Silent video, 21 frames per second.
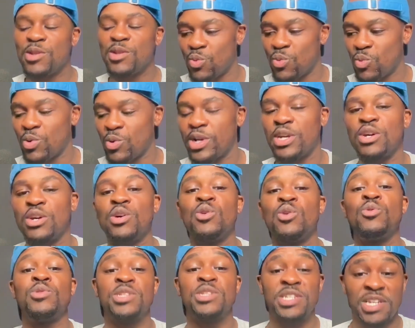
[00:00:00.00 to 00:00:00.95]
me the
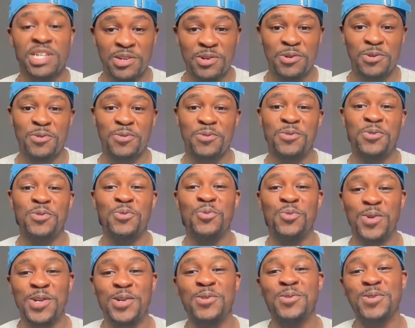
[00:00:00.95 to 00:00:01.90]
real deal, the
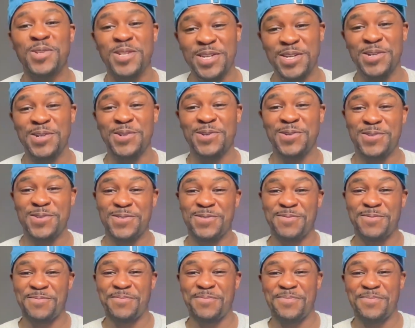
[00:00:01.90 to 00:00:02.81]
real deal.